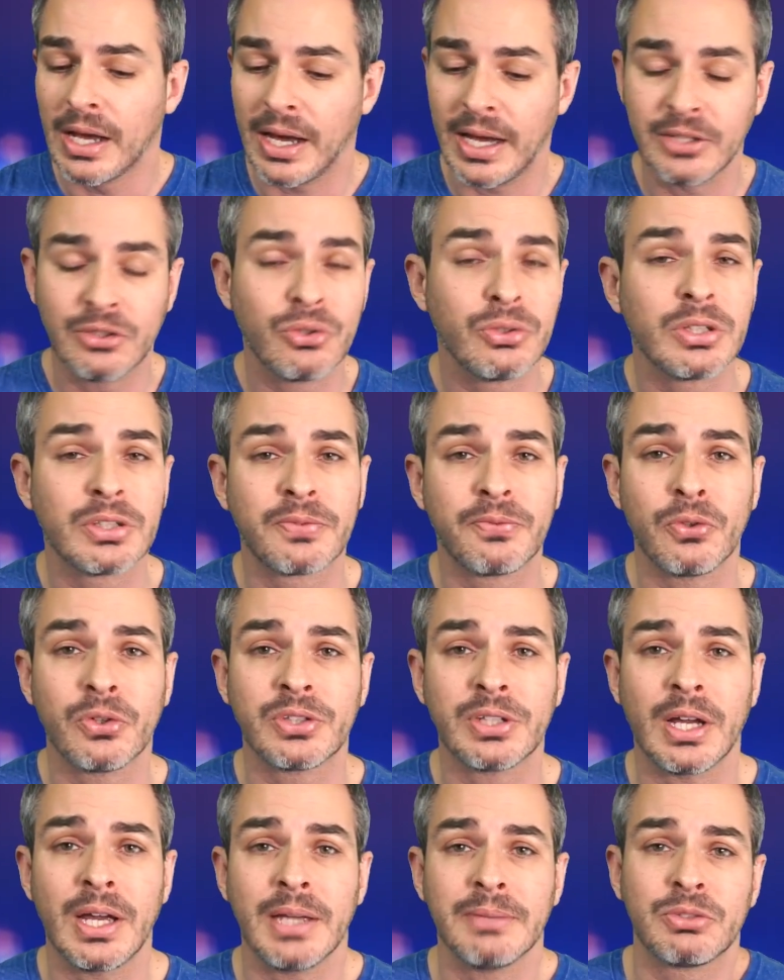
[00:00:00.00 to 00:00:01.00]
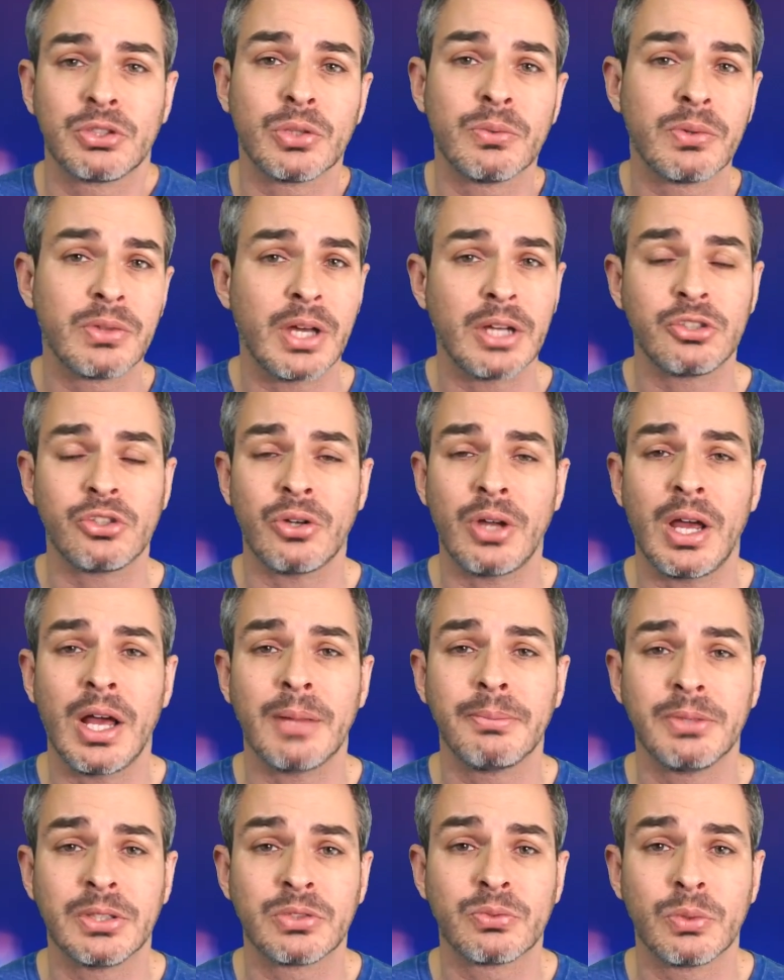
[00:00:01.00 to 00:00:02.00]
I do this full time, so without your
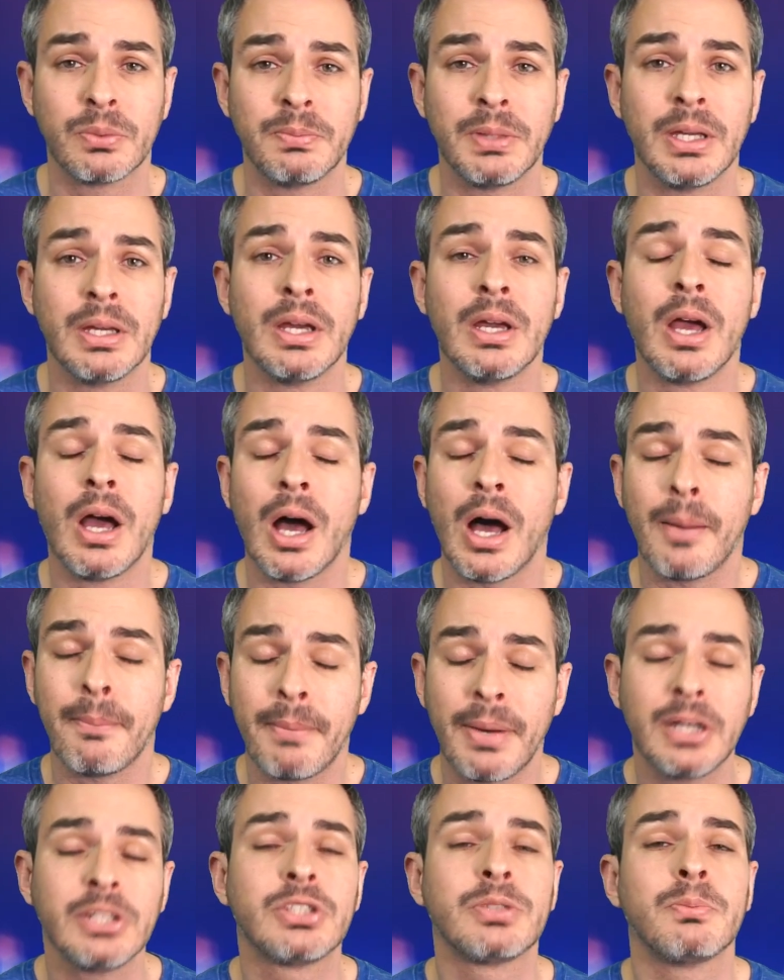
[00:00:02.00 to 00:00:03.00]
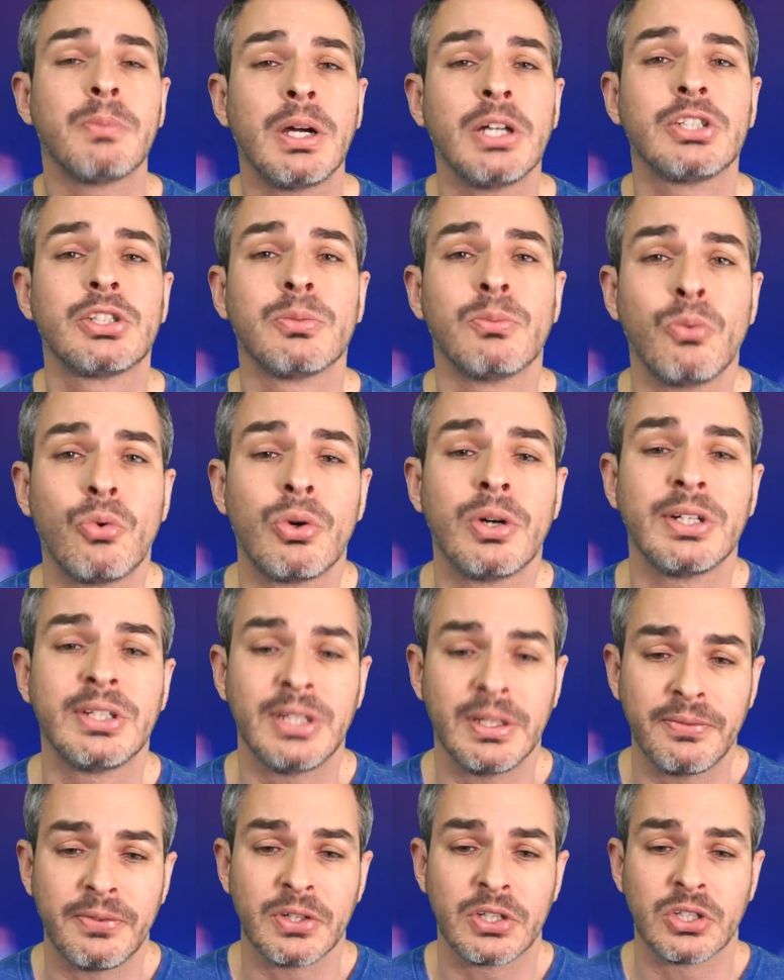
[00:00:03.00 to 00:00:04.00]
help, this would be a much, much more
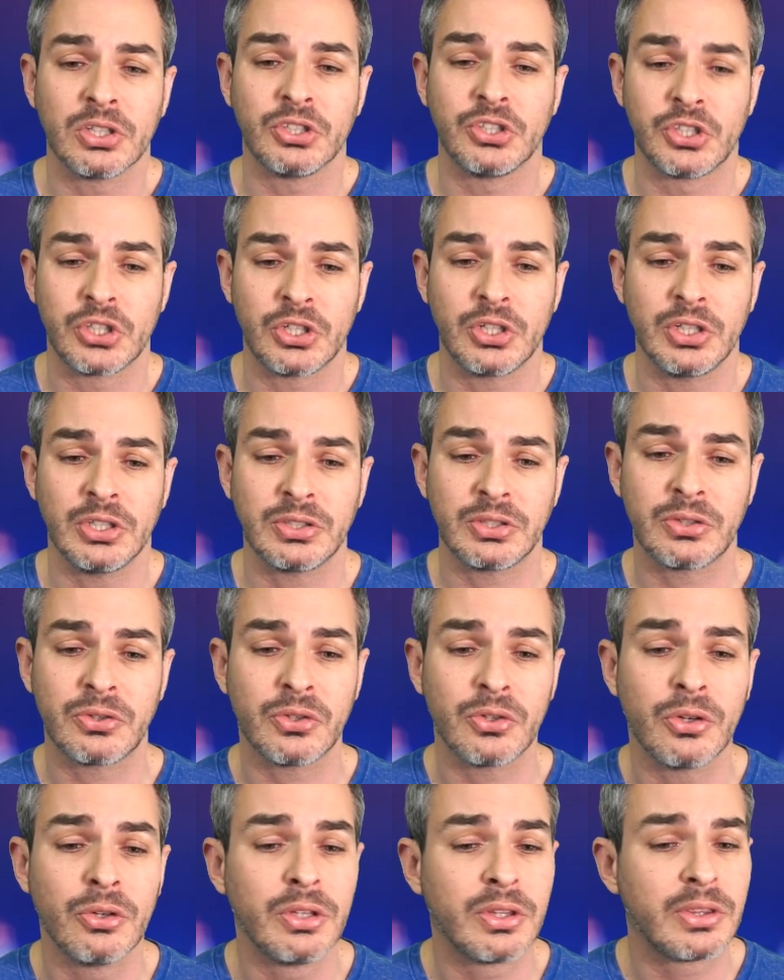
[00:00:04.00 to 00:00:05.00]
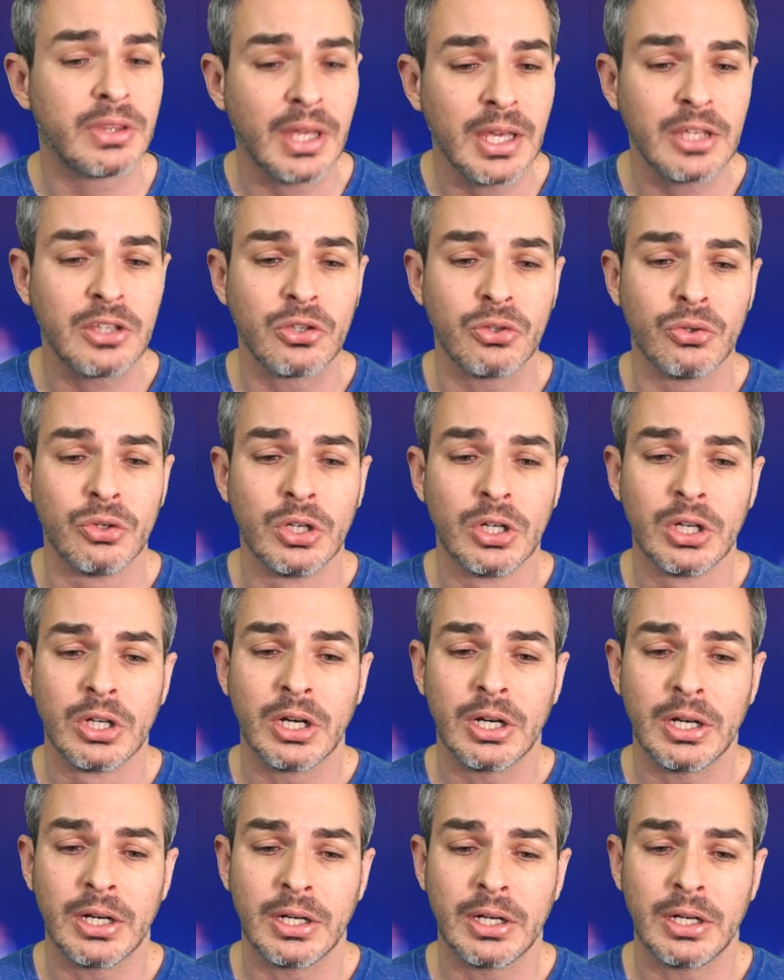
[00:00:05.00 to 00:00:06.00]
difficult journey. So thank you
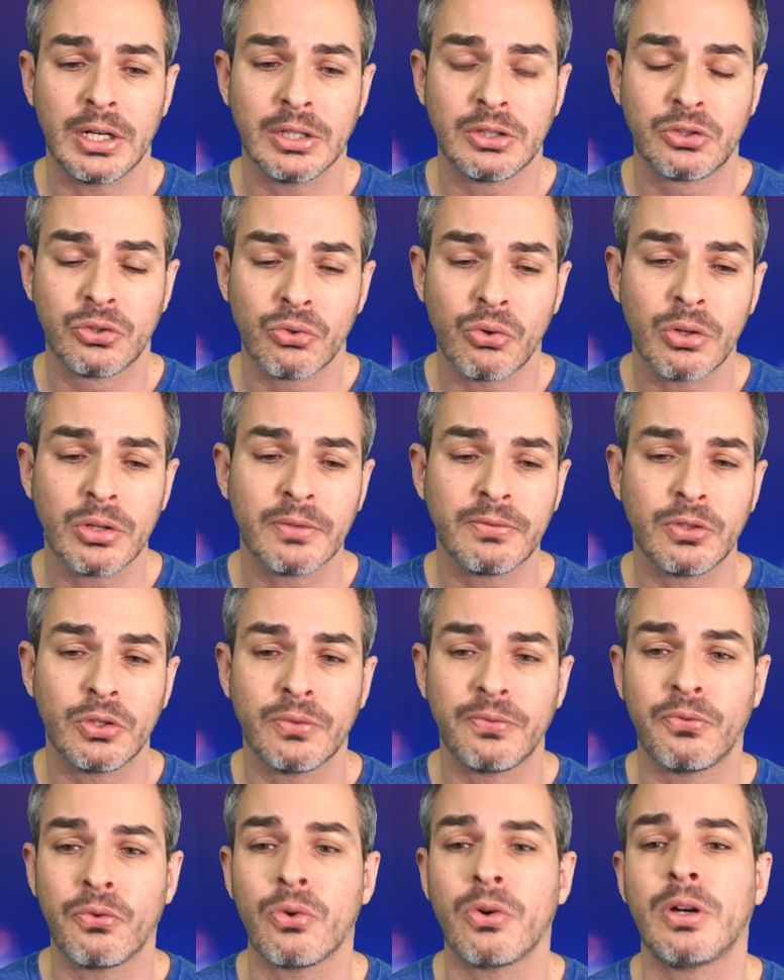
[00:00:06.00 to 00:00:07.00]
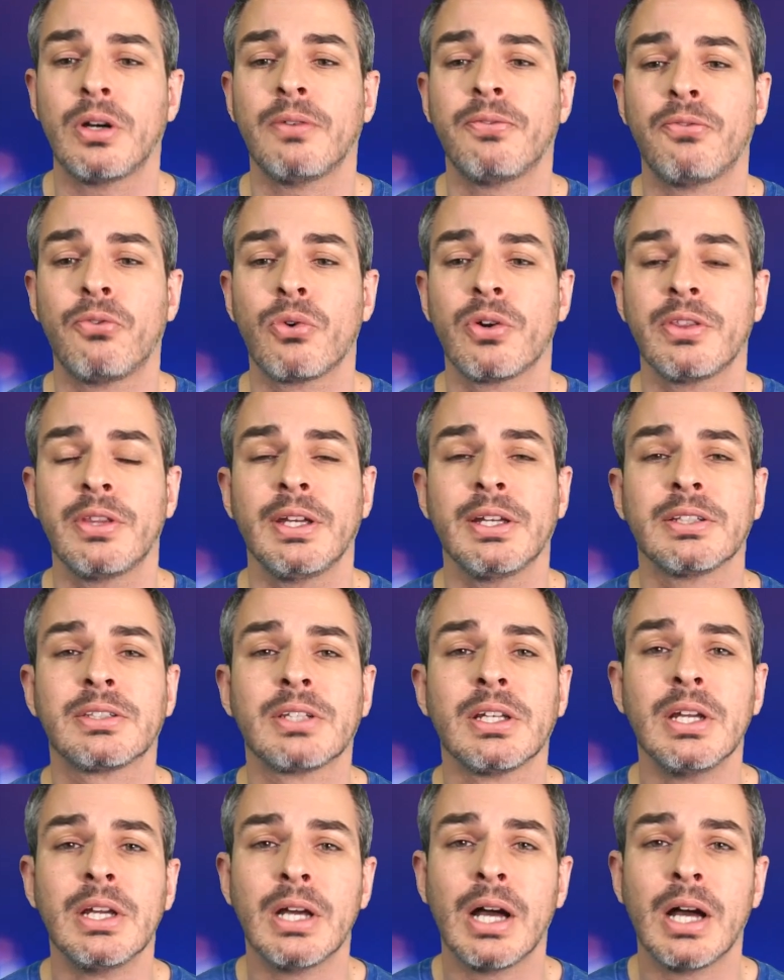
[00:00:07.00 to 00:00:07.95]
to all of you for this.